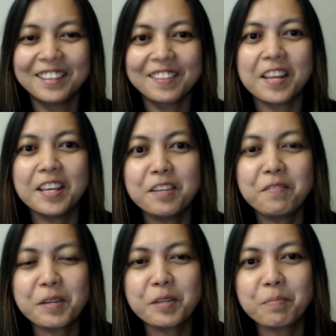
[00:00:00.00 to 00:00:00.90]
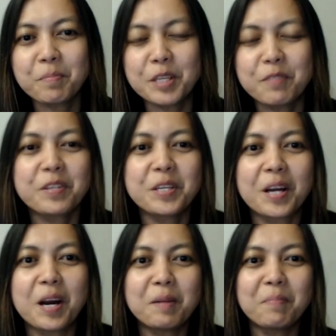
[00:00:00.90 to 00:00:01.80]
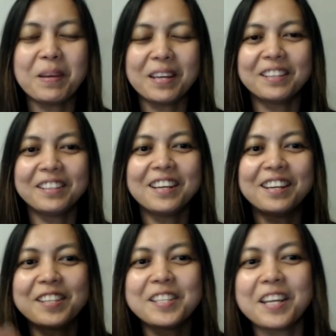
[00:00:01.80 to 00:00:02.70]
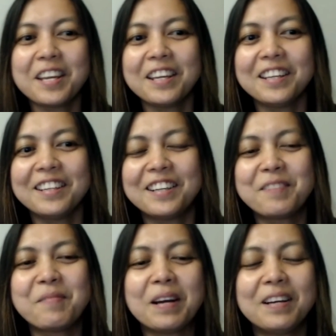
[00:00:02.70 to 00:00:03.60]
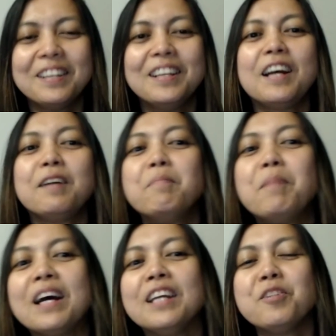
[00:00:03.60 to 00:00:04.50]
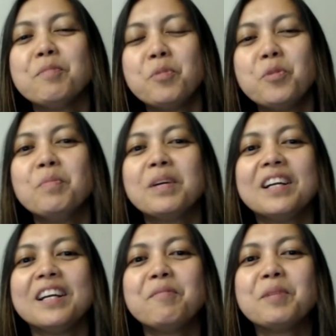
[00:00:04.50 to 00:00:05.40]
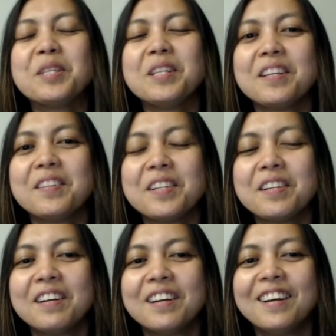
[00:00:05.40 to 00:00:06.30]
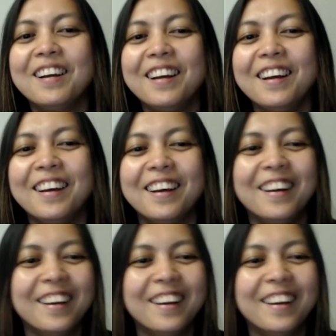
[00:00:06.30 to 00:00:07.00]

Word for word: Thank you very much for your help, and yeah, say uh, welcome. Uh, bye to Boomer, and what's the oh. other?